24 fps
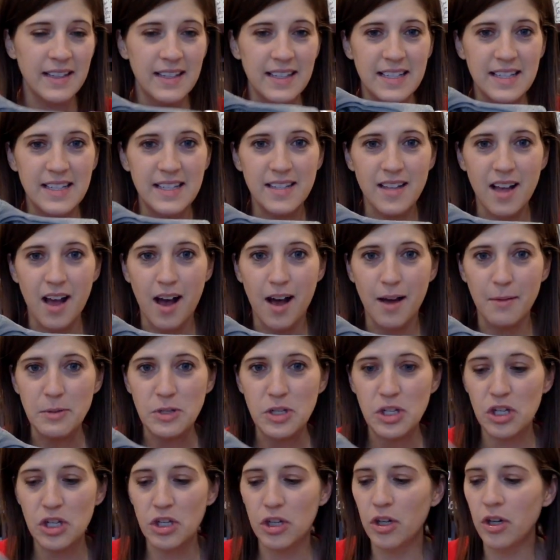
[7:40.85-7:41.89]
This is
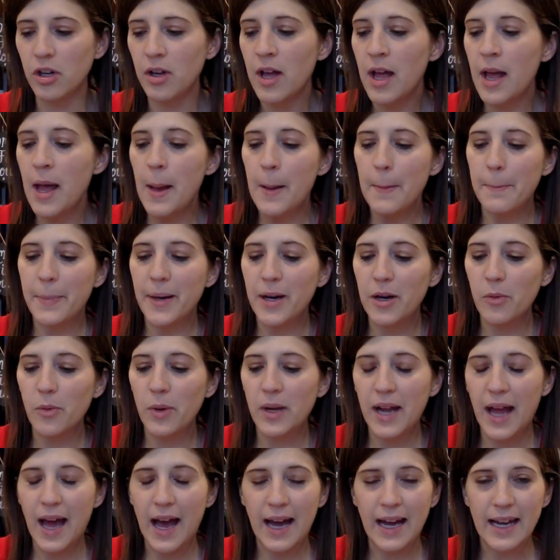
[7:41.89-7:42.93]
optional, but
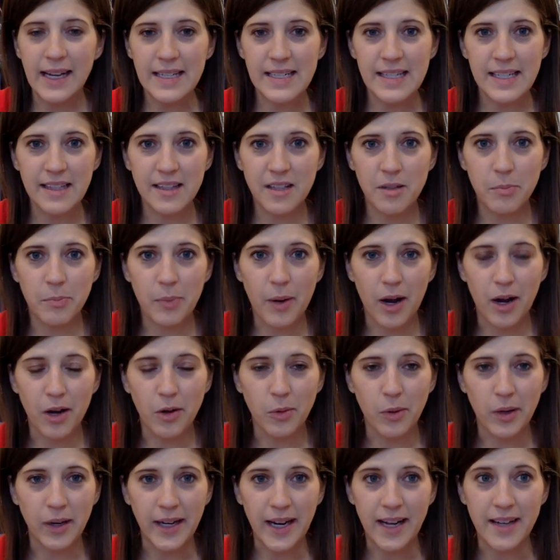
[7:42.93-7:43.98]
when I did the bar
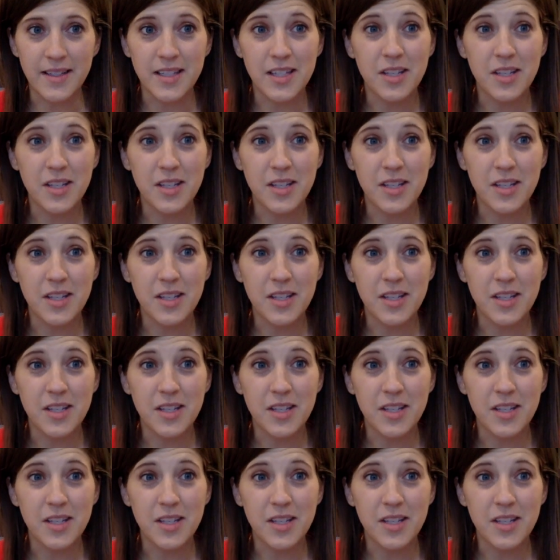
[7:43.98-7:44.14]
workout,